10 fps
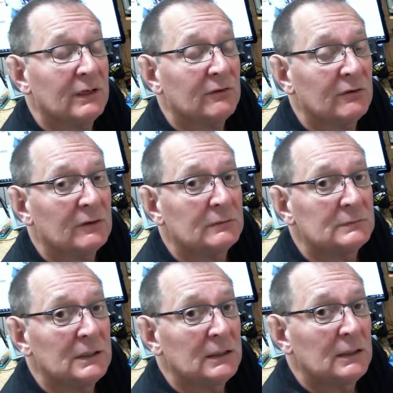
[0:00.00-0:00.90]
So
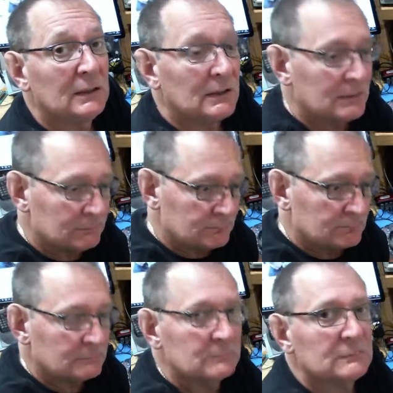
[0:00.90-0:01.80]

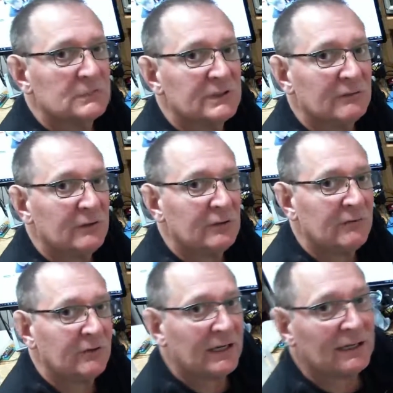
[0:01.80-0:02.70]
7-3
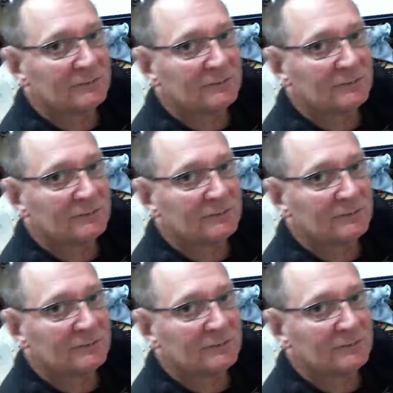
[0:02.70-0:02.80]
for now.